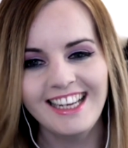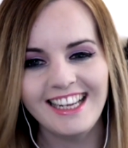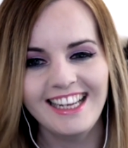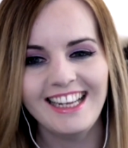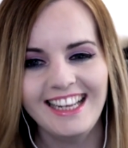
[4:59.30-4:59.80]

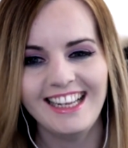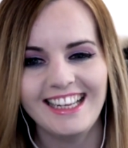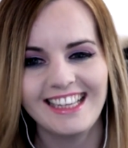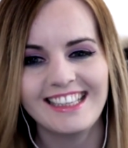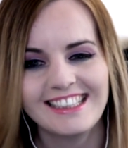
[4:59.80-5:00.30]

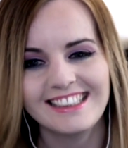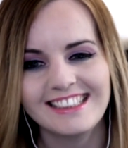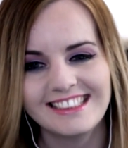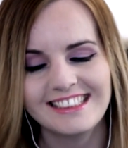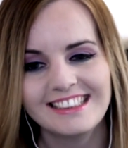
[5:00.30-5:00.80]

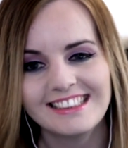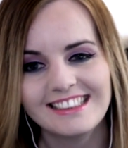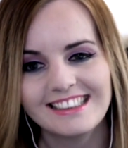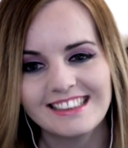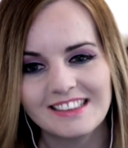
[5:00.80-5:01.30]

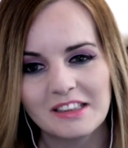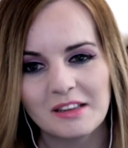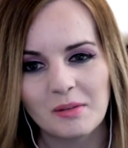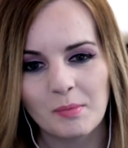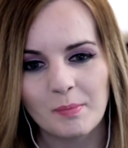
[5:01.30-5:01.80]

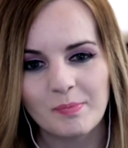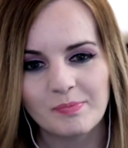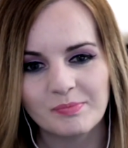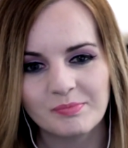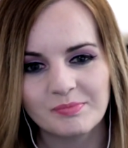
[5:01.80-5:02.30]

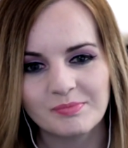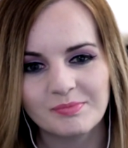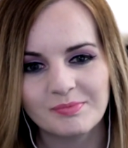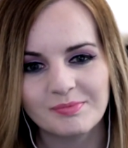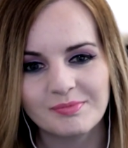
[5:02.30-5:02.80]

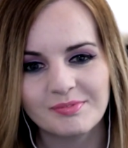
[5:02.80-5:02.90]
No one is speaking in this clip.